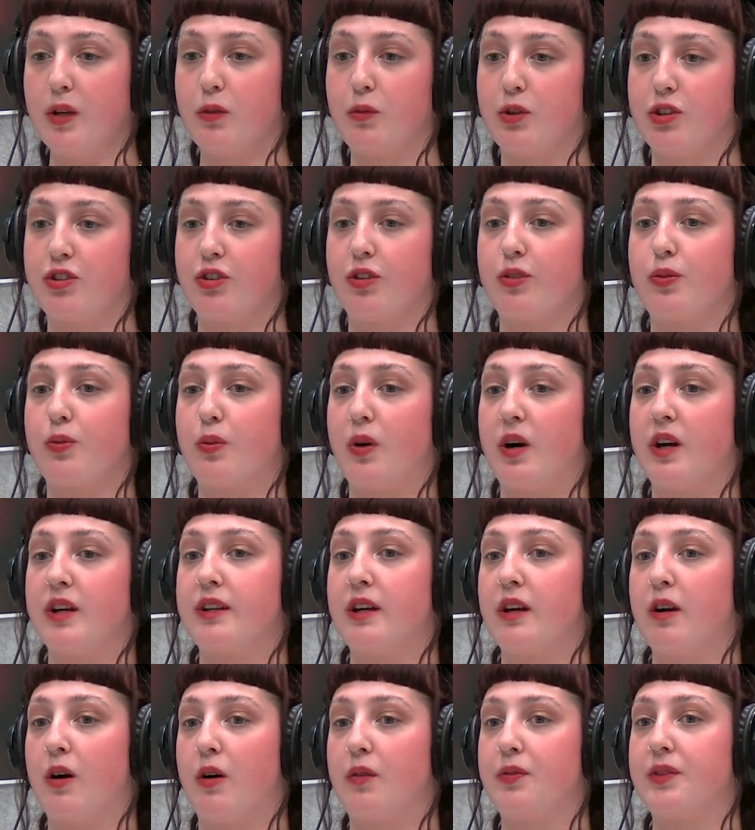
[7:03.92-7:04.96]
which is why
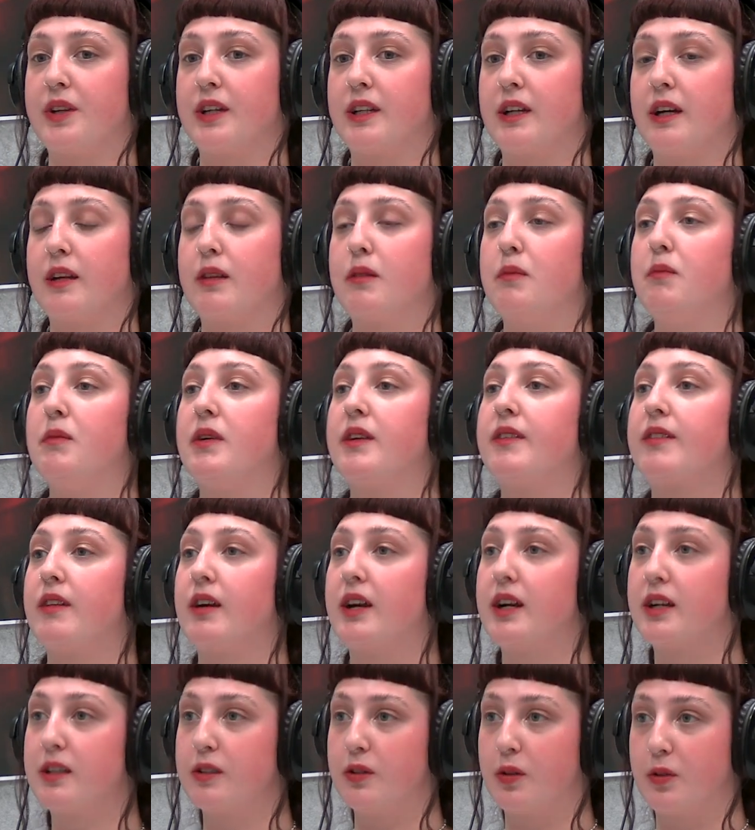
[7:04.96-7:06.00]
they often get
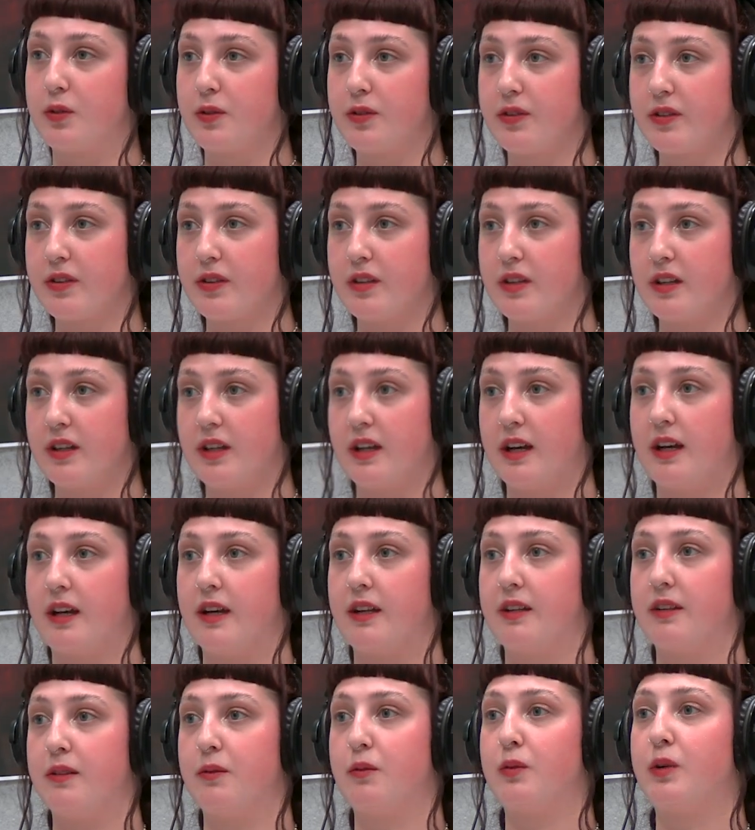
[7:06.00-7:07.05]
misdiagnosed
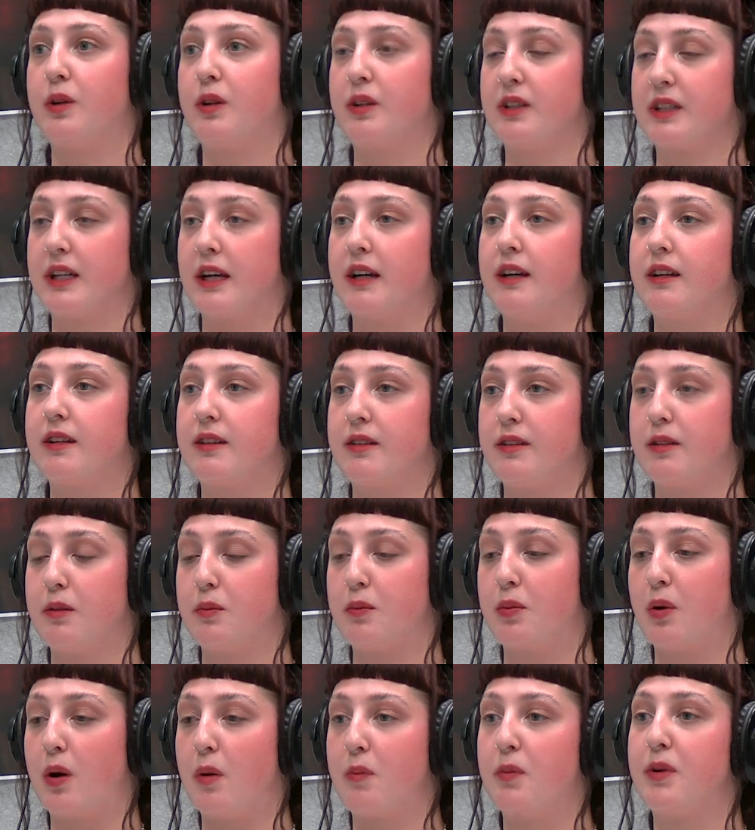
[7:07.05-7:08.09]
and will get the
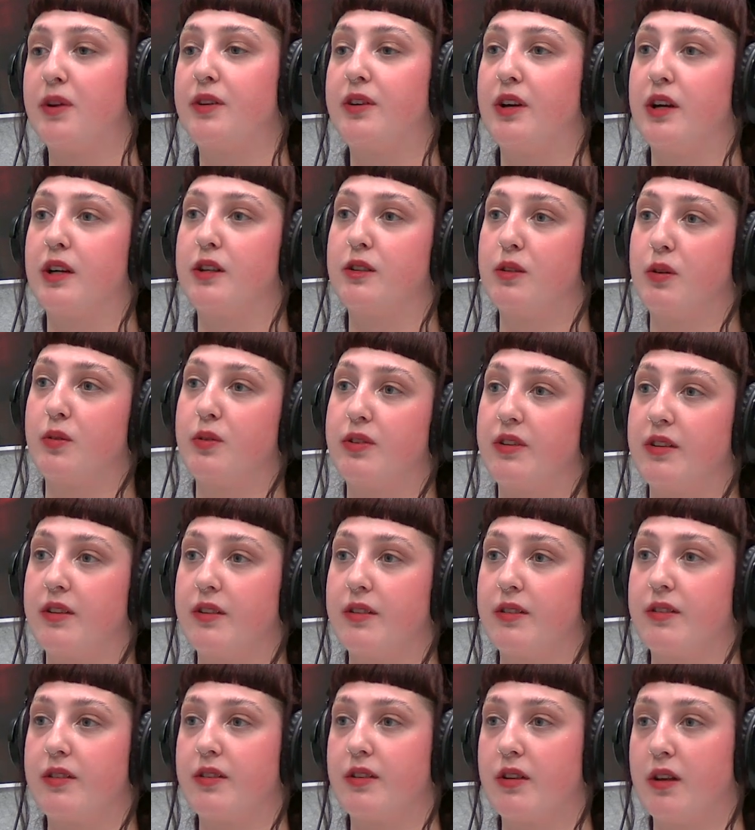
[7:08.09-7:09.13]
proper
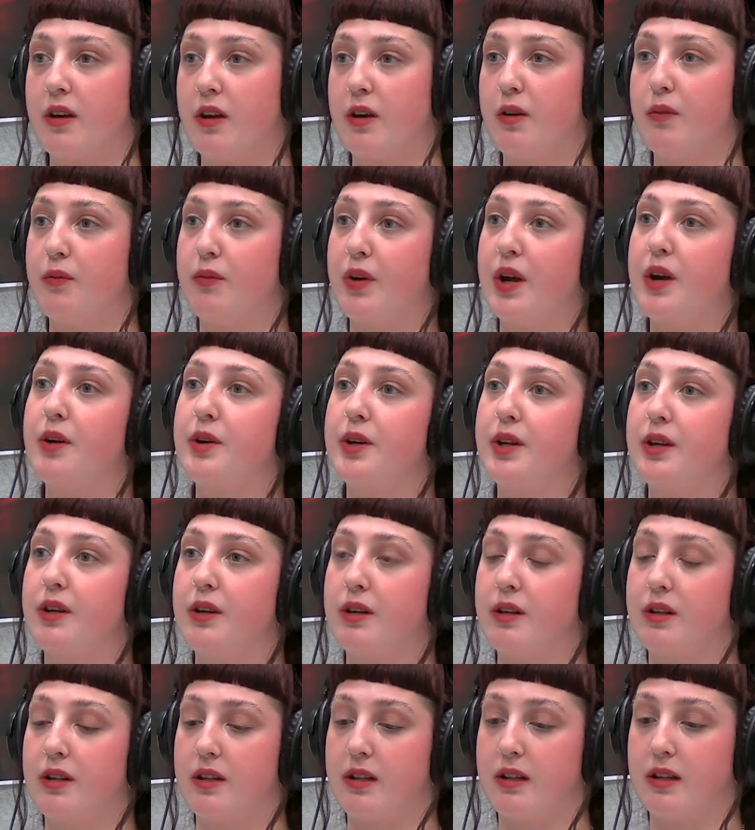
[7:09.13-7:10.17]
diagnosis
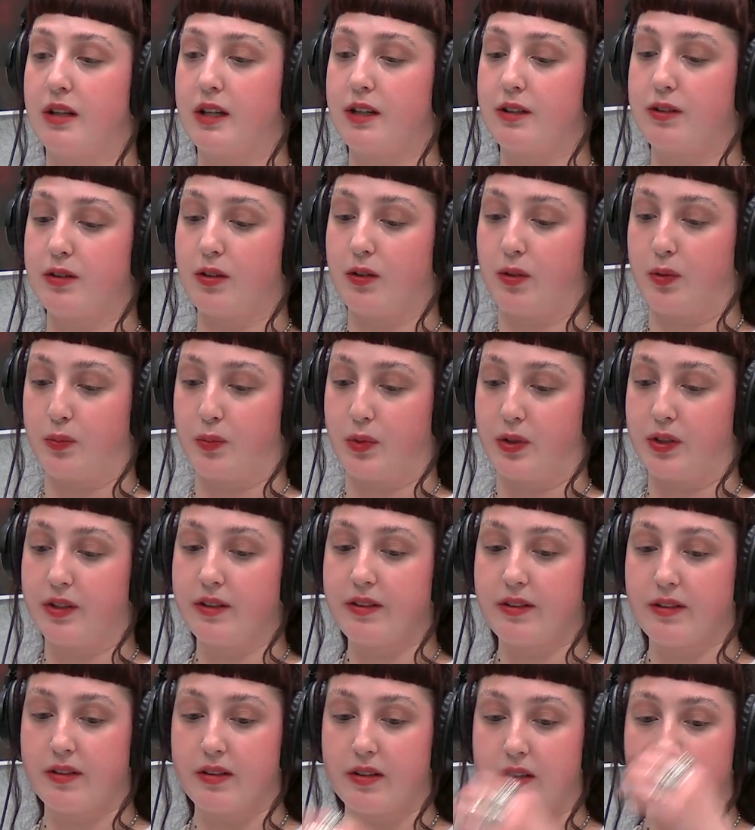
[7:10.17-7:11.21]
very late
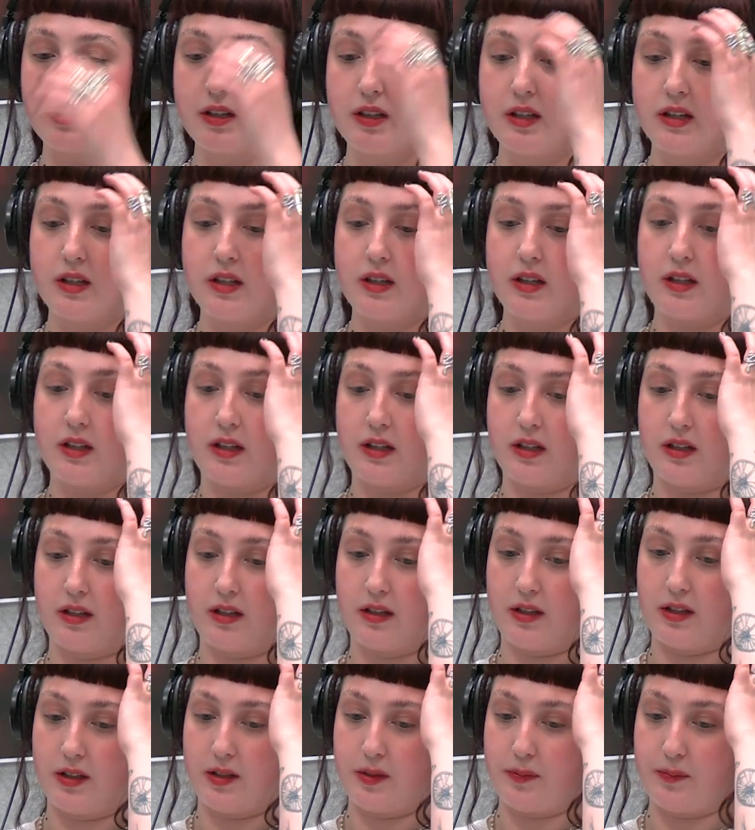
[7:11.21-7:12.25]
onwards.
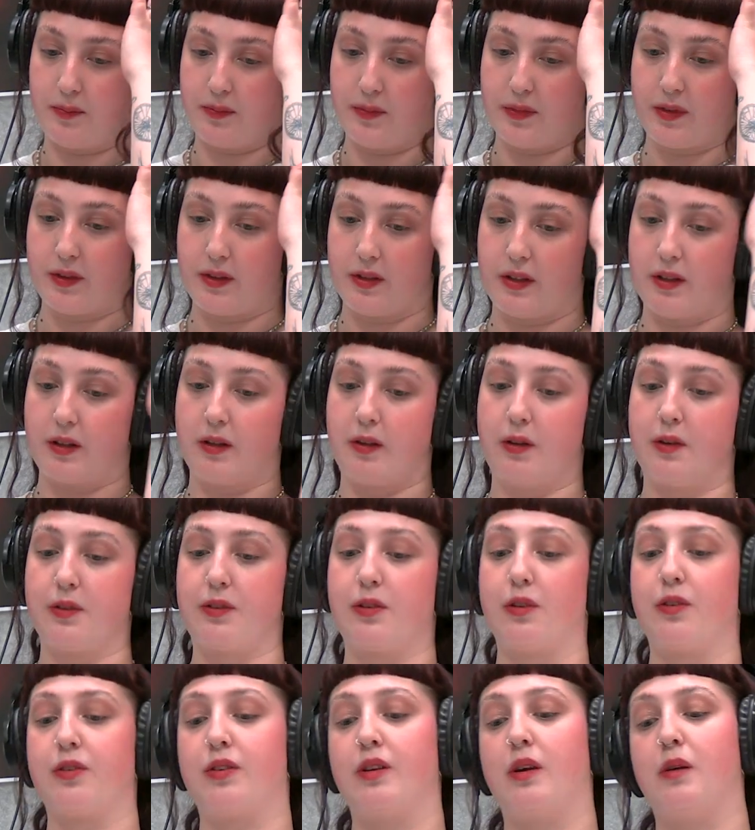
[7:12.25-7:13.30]

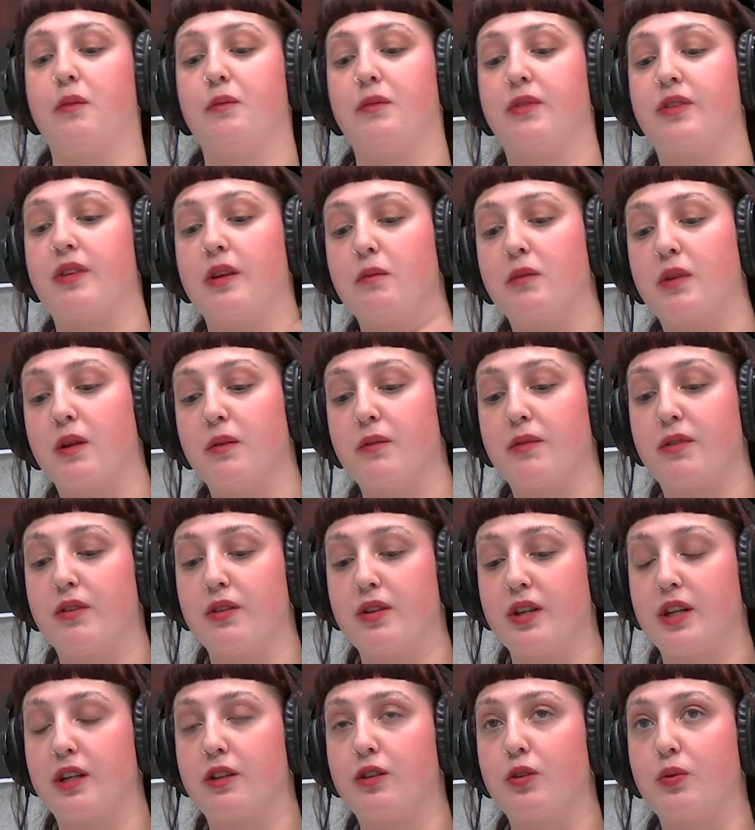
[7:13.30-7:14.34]
Also, some symptoms
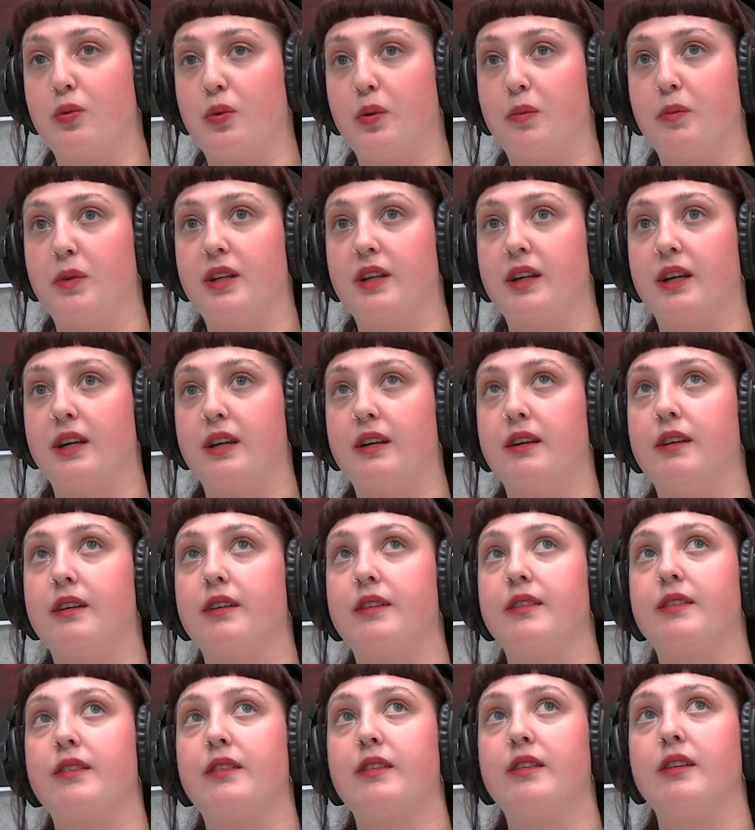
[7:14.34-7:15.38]
unique to women
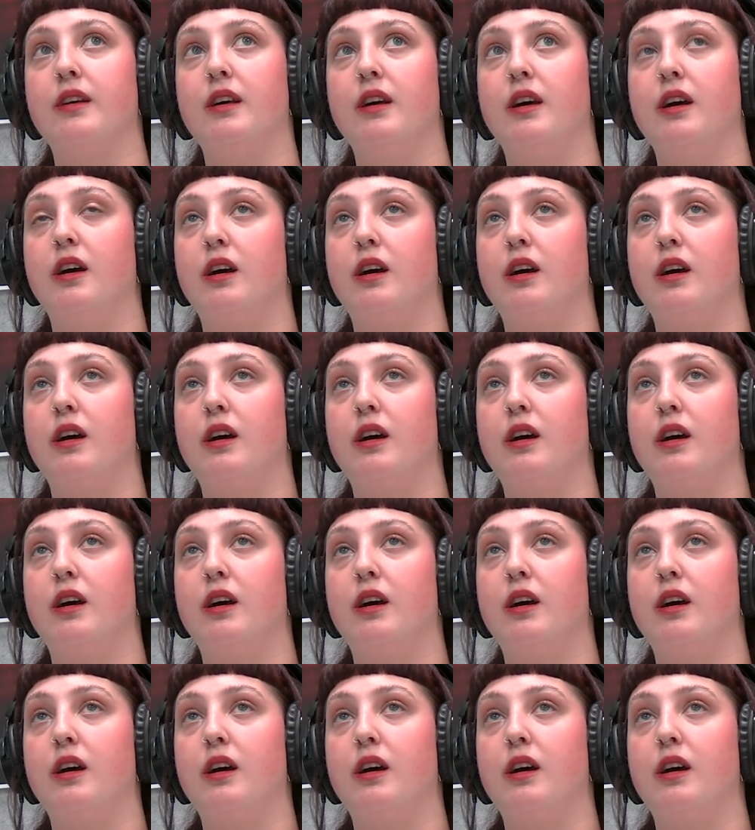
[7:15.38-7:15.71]
is